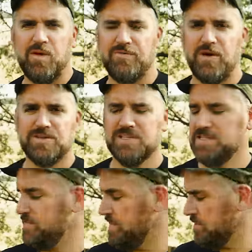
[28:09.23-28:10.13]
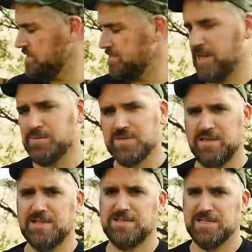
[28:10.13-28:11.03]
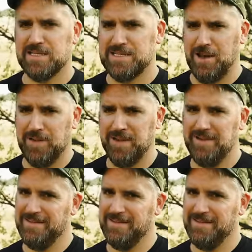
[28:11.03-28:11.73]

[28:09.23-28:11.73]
My wife watches these videos sometimes, and I think she's gonna tell me